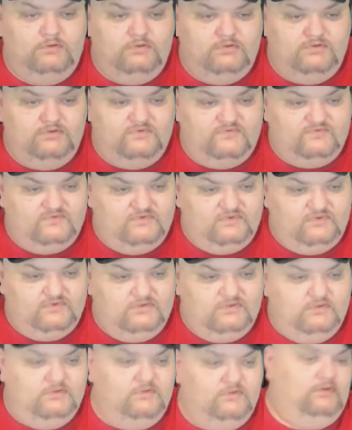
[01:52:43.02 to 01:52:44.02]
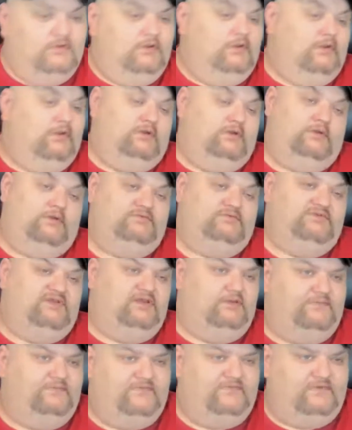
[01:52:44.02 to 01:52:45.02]
Let's see. No
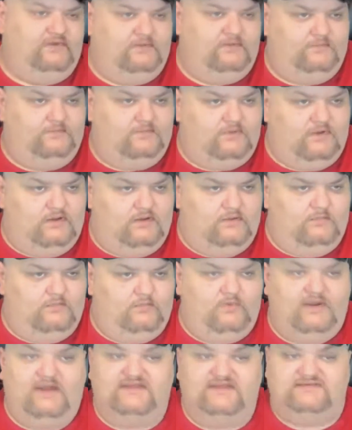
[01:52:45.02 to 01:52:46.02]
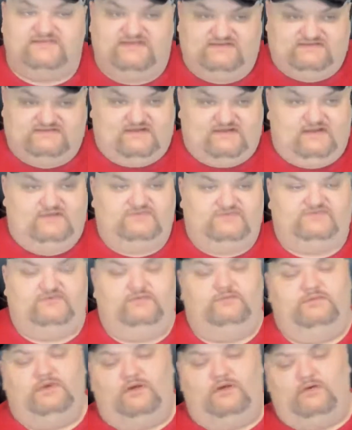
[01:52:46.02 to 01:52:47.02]
tips yet. We got a $60
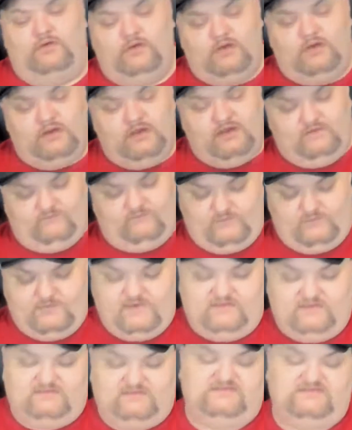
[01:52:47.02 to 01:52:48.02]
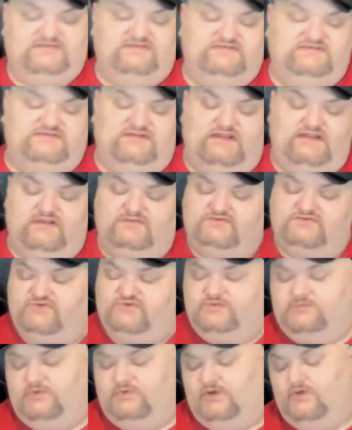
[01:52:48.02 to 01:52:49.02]
stream go. If we make the $60
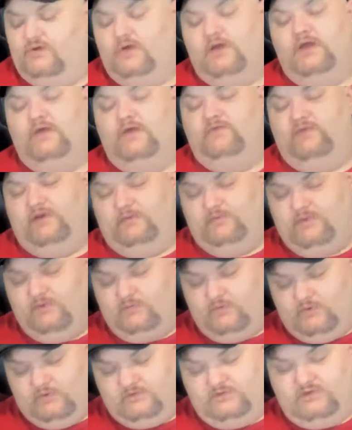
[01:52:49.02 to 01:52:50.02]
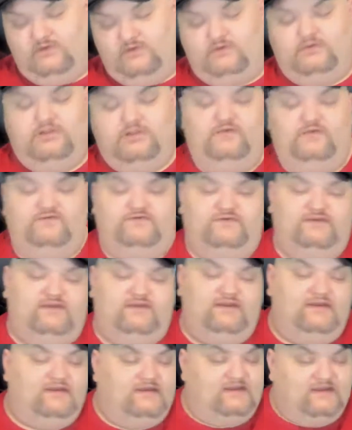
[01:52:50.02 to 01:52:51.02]
stream go, that'll be one go closer to
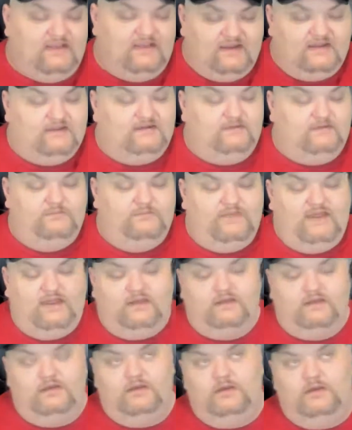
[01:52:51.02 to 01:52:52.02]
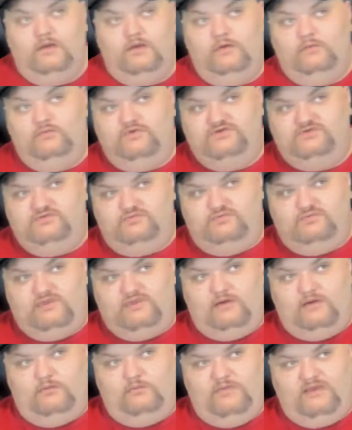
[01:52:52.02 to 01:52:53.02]
getting Landon back, which
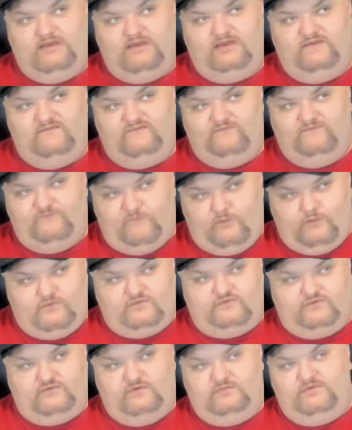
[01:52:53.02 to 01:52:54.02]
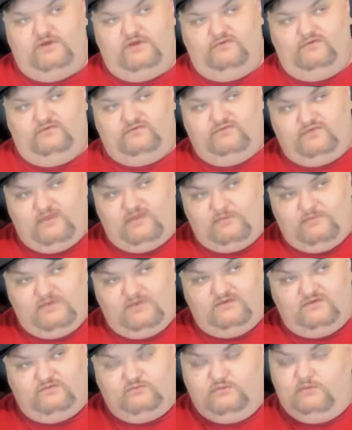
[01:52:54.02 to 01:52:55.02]
that'll make it 4 stream goals. So that
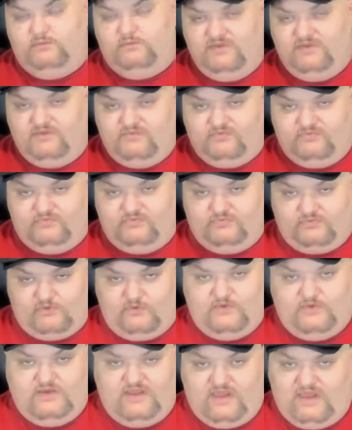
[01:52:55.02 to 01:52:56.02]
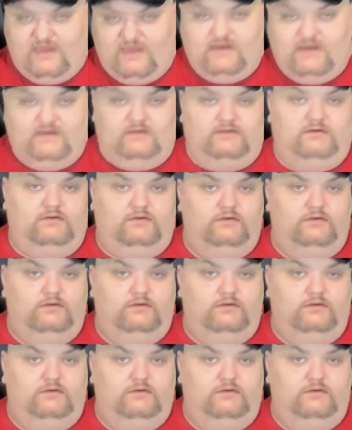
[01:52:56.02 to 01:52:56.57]
means we'll be at 38.